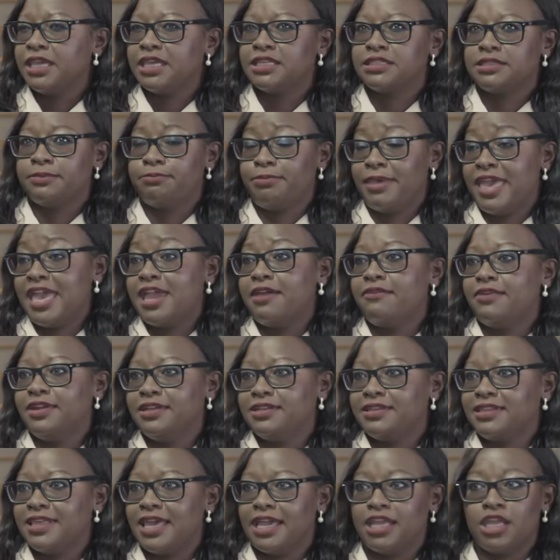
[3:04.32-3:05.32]
as a
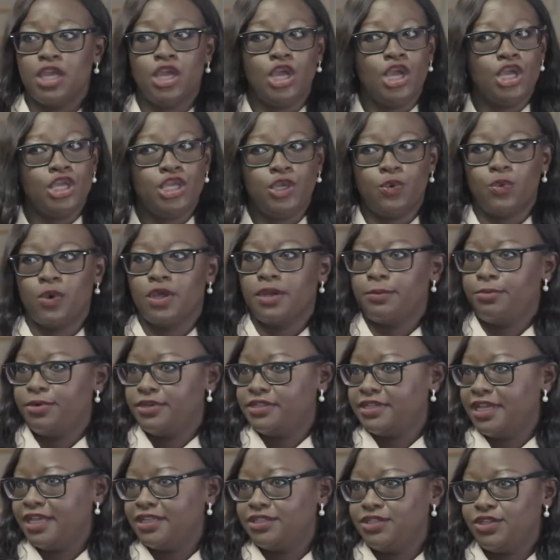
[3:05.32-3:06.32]
parent that you want to
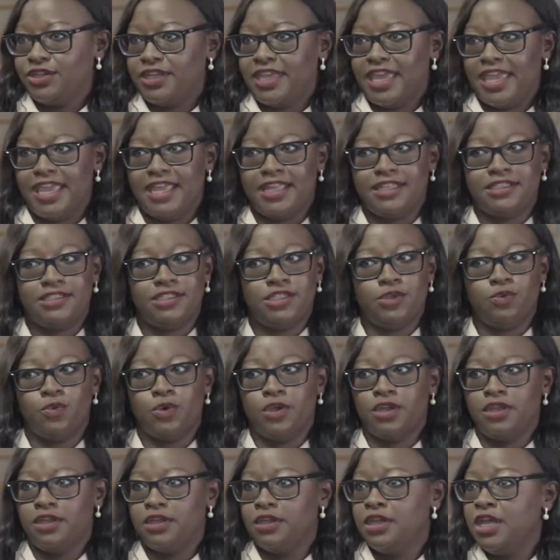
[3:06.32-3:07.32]
protect your kids, you
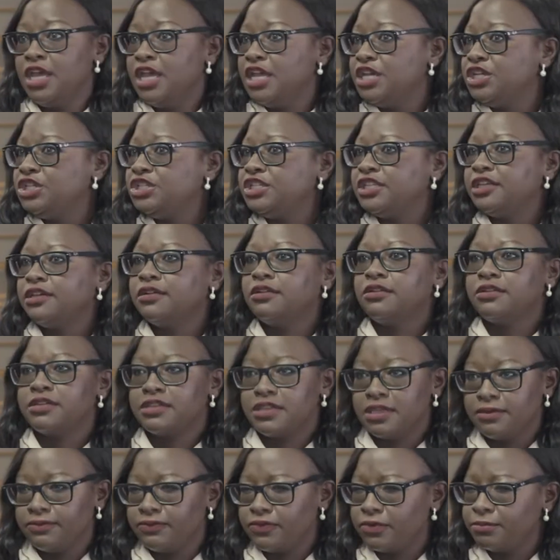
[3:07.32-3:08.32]
want to shield
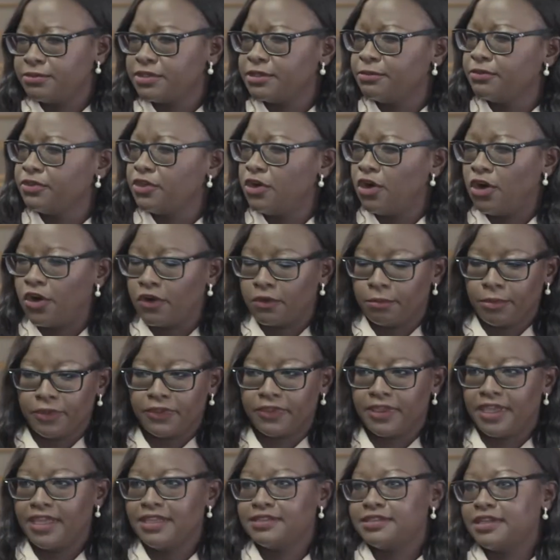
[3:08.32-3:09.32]
them from some of the horrible
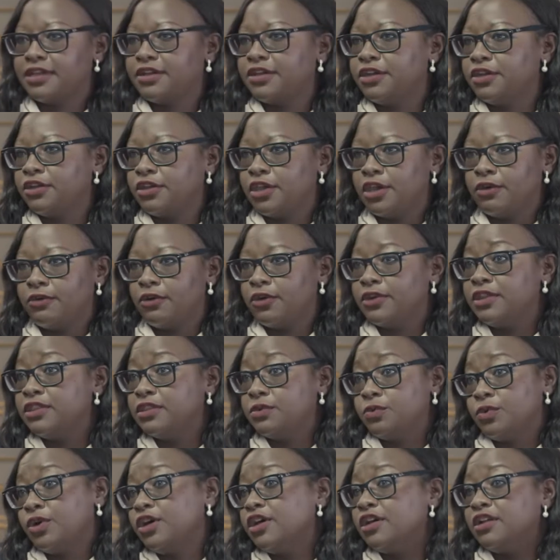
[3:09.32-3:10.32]
things that are going to go on in
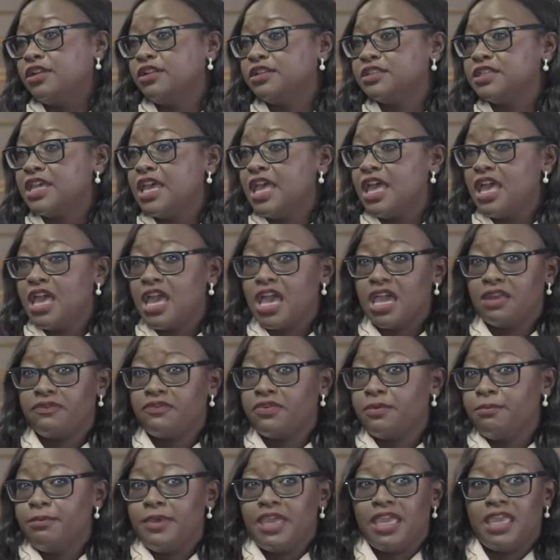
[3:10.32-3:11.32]
the world. And
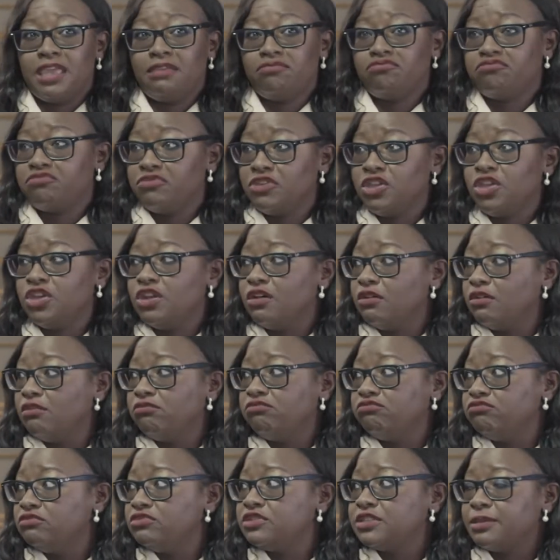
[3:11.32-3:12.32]
for me,
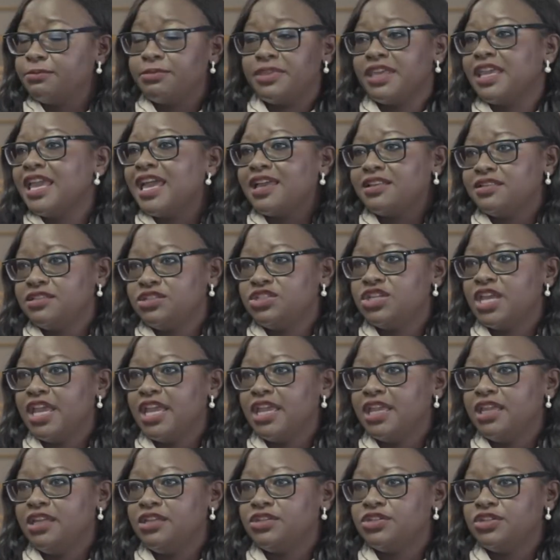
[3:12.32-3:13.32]
something had to
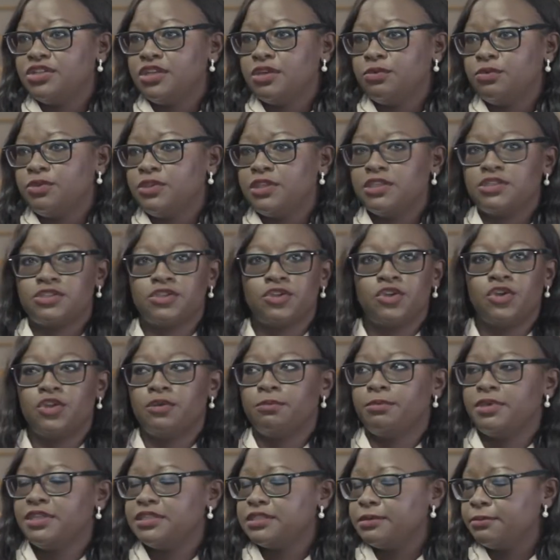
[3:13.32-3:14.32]
change. This
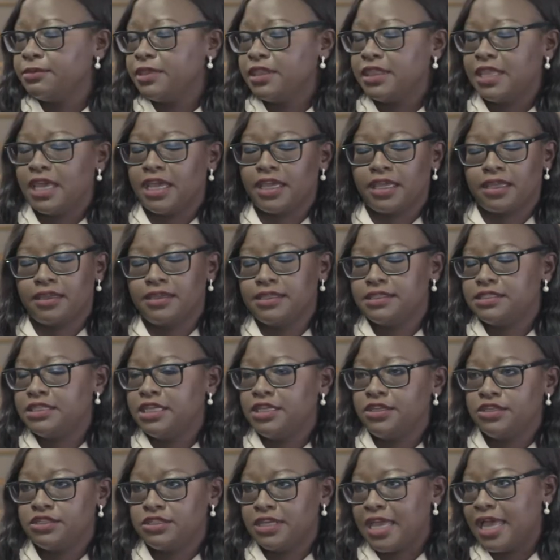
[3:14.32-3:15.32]
couldn't be something that
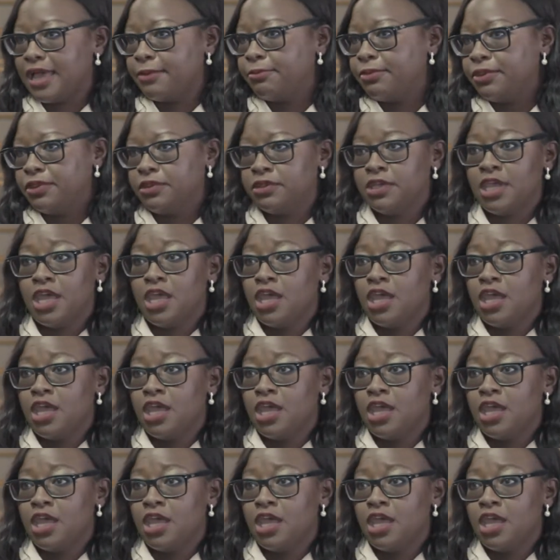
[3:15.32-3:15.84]
continued to happen